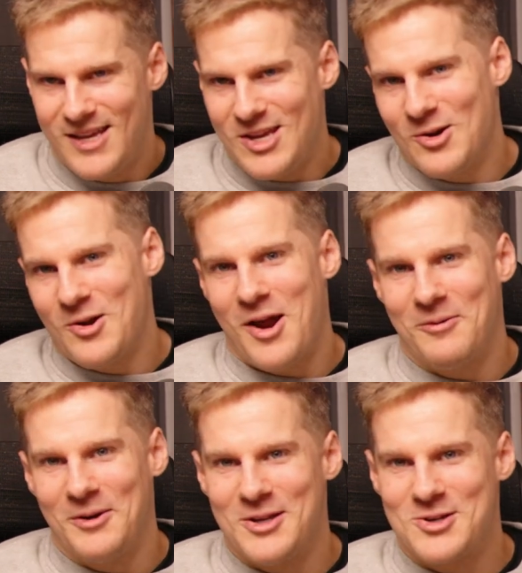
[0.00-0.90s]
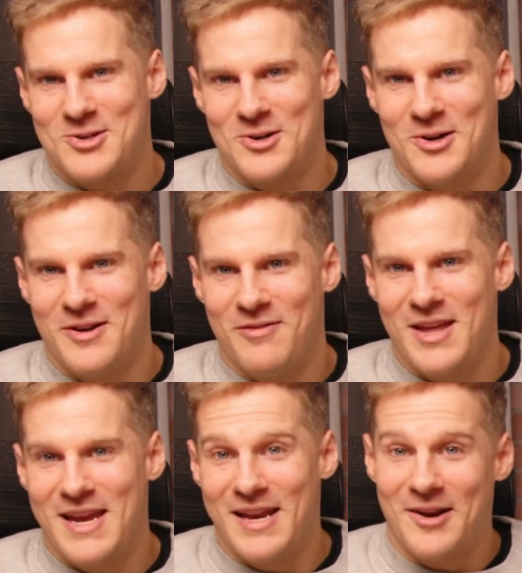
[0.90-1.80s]
you're not really sure if
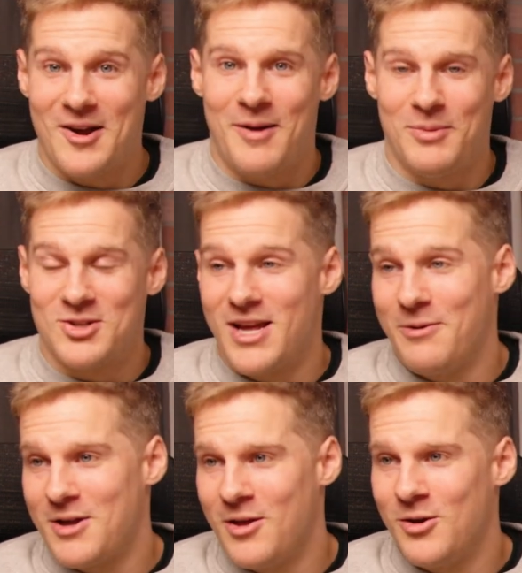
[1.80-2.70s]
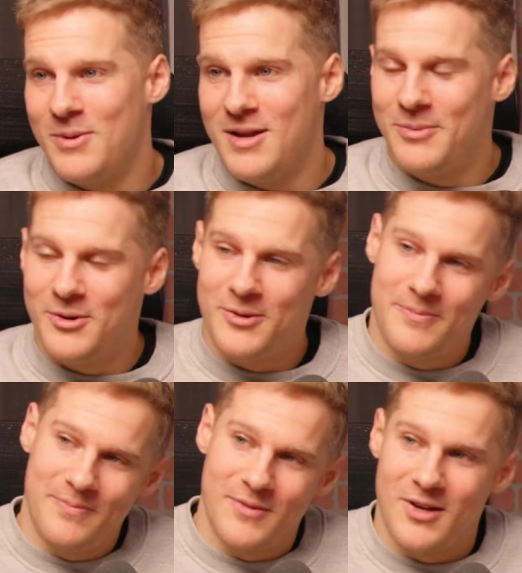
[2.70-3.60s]
they can accomplish that with other people.